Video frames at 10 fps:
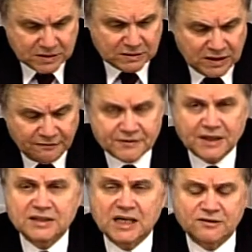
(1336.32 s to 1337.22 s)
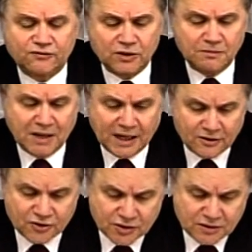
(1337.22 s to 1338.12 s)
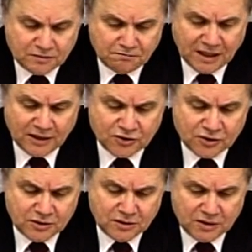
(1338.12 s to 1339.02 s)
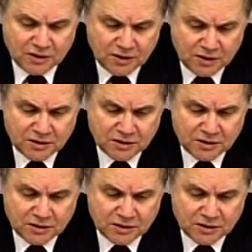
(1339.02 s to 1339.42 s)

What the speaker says: If successfully managed, the